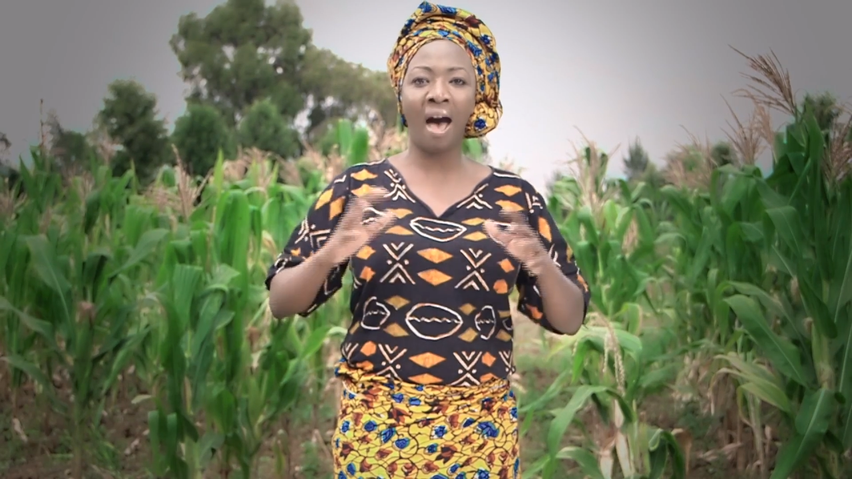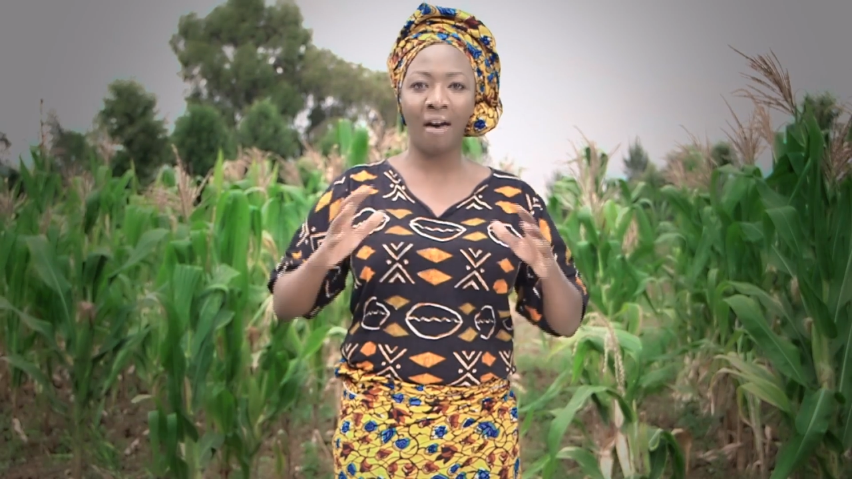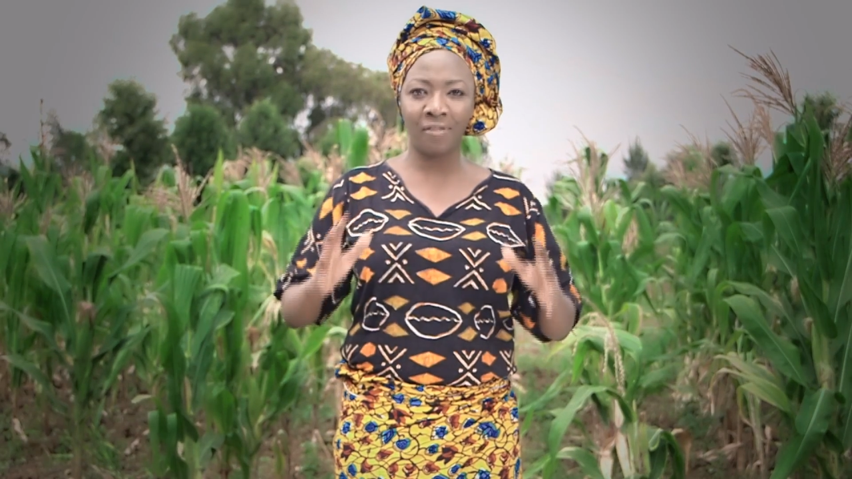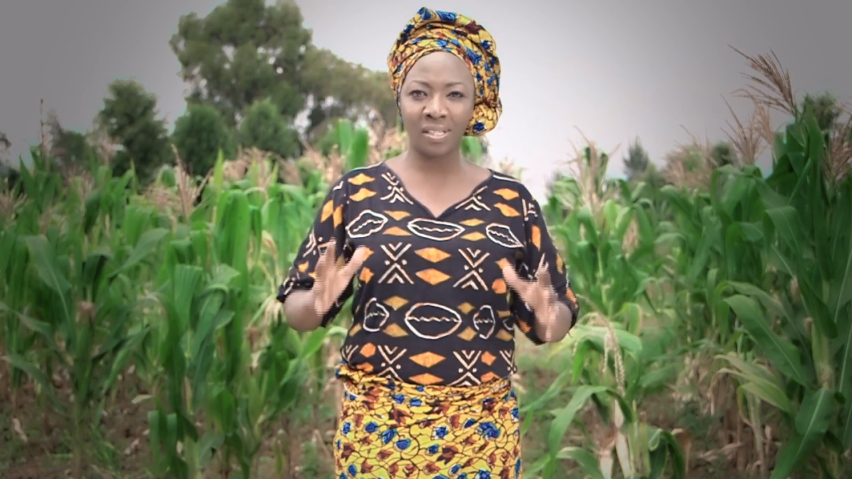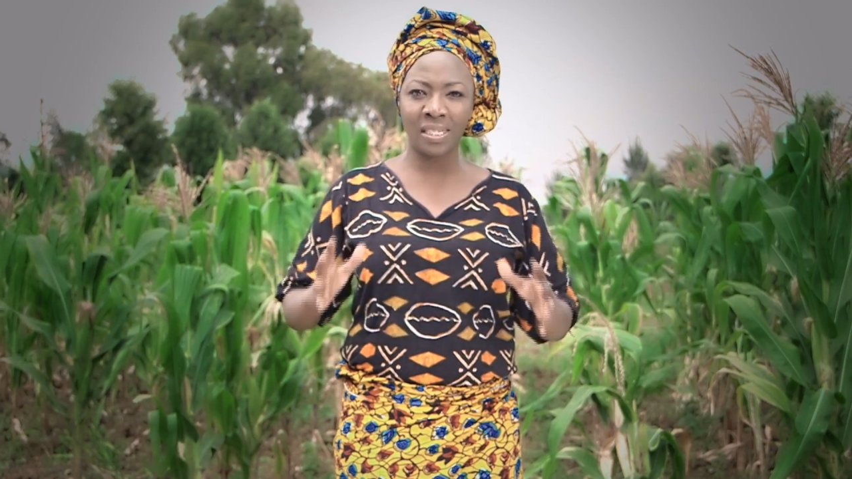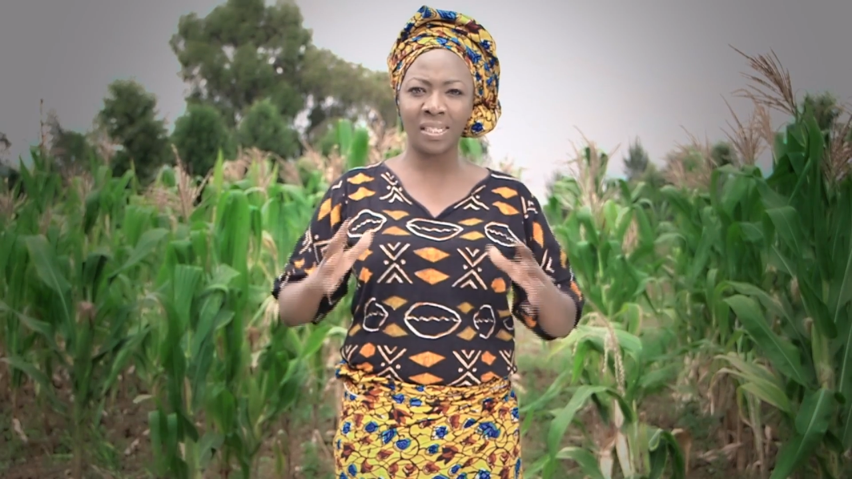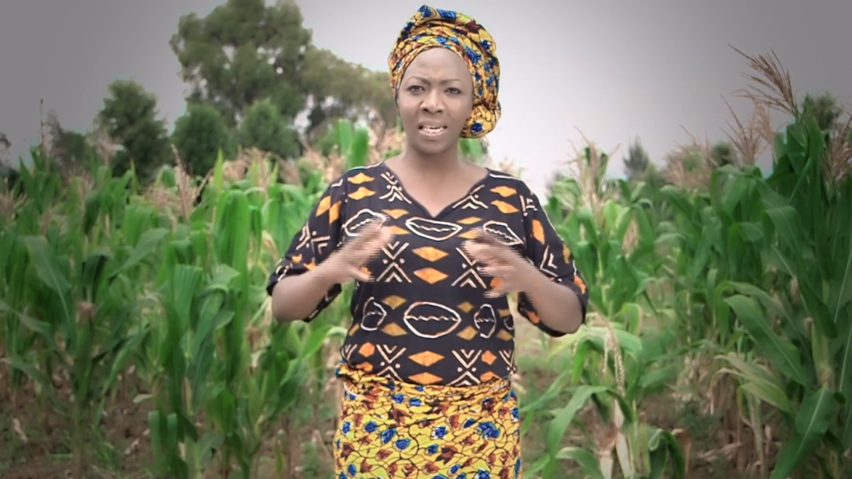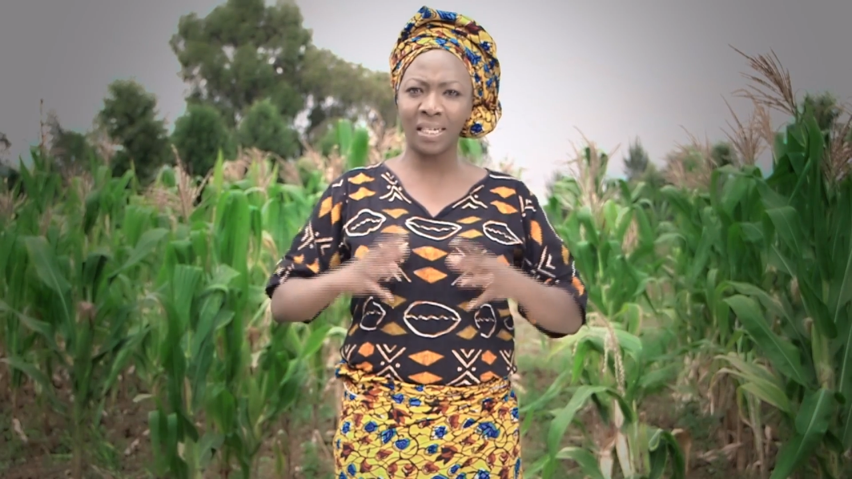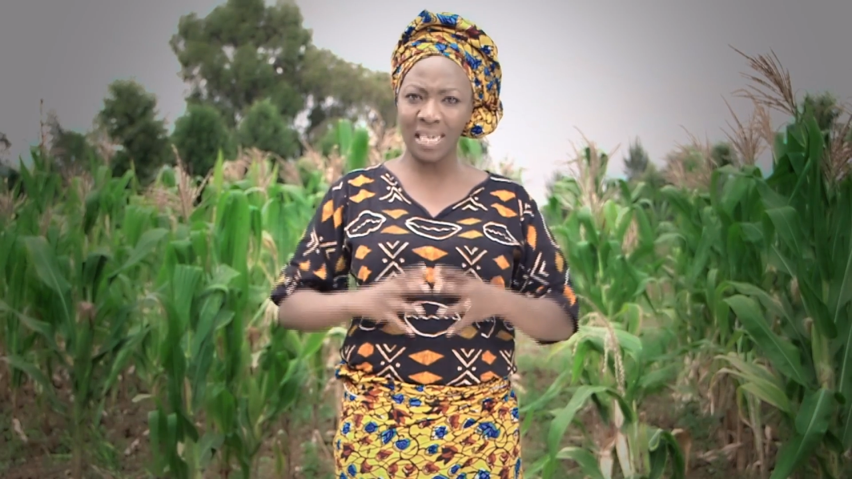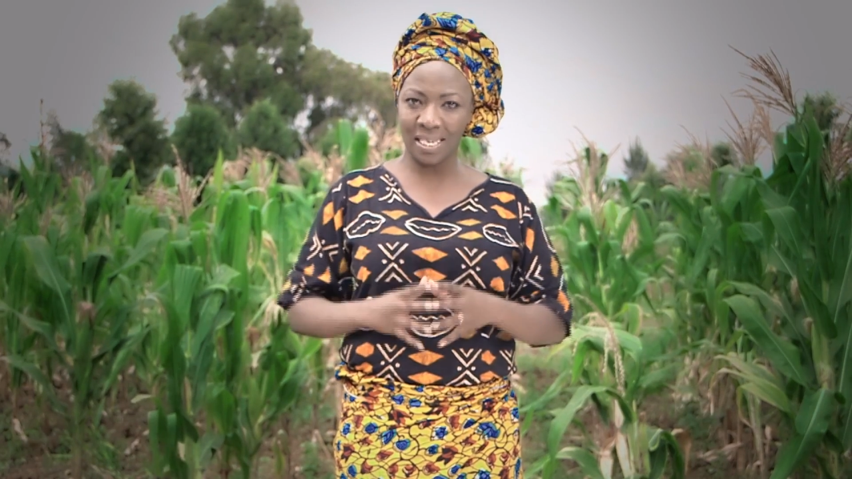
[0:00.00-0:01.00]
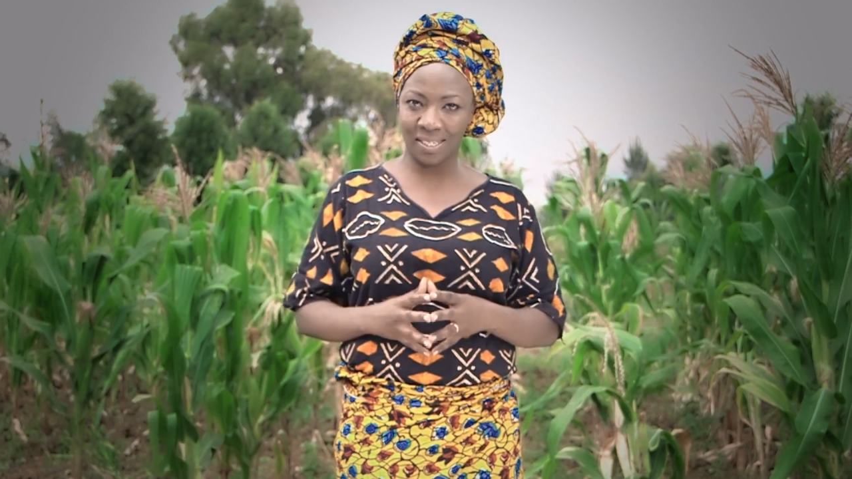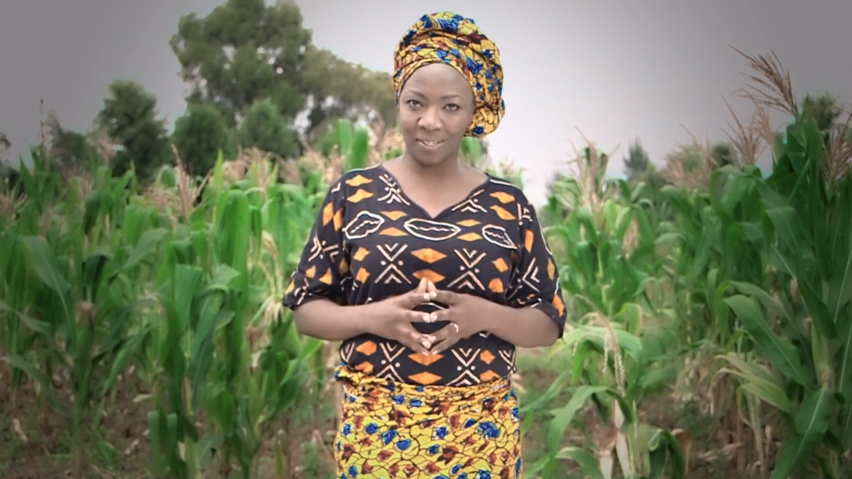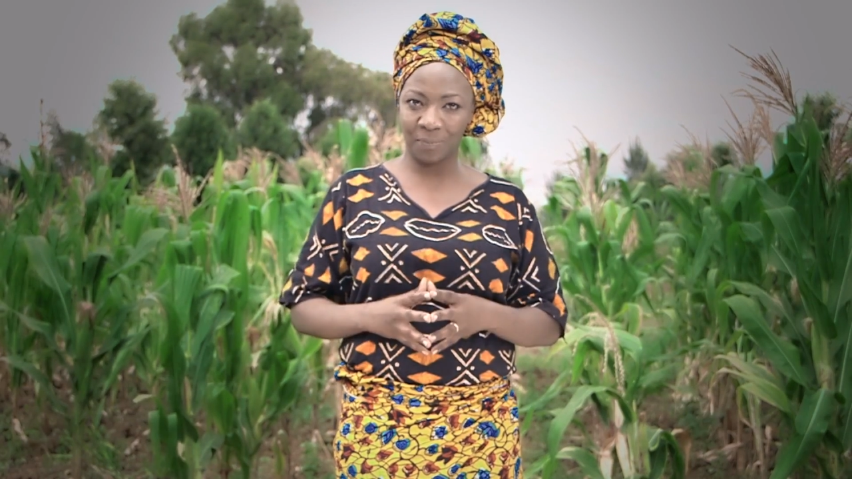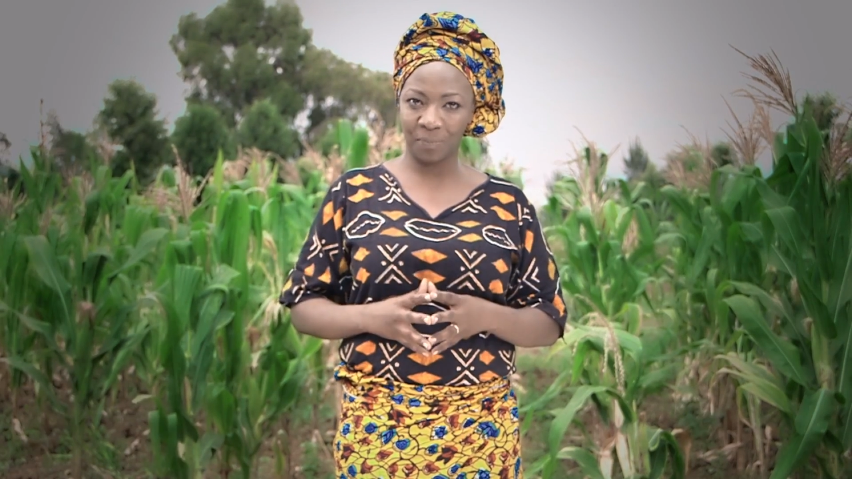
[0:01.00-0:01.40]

harvesting techniques.